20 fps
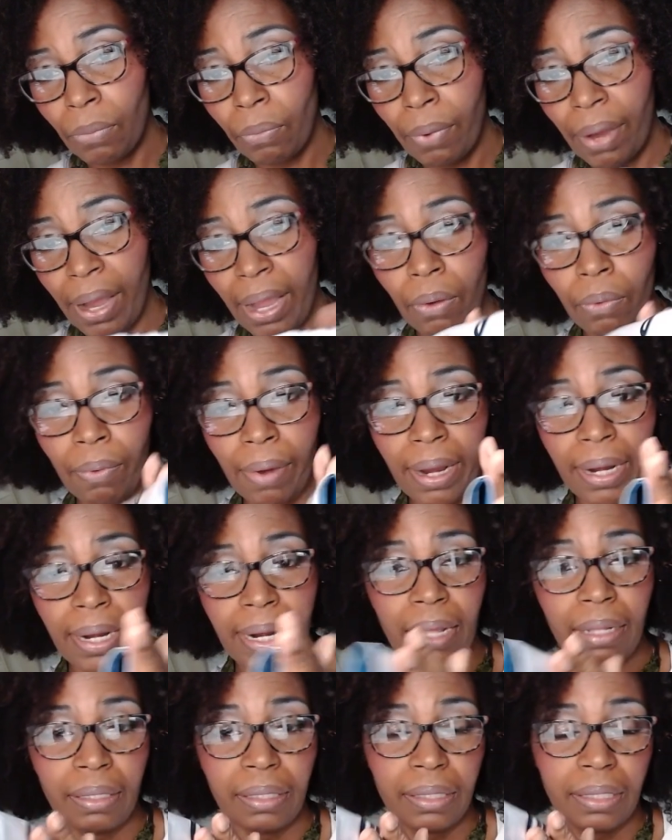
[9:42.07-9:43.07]
Right
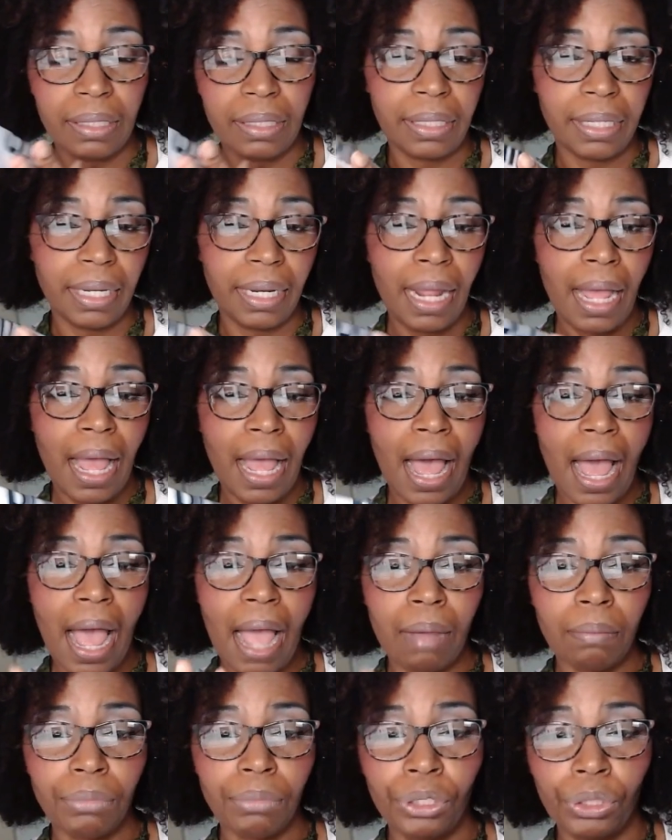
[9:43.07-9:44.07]
now this is it.
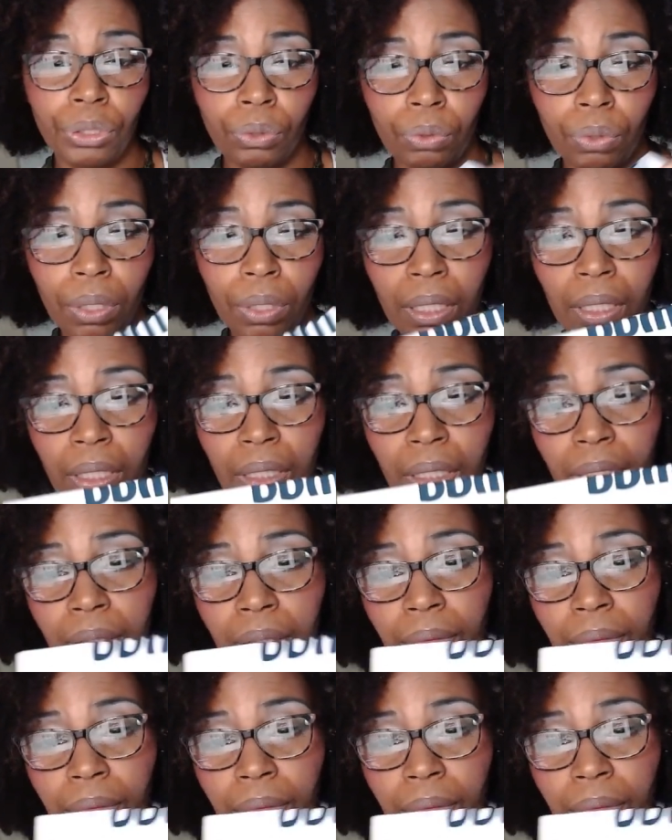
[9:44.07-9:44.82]
I'm sure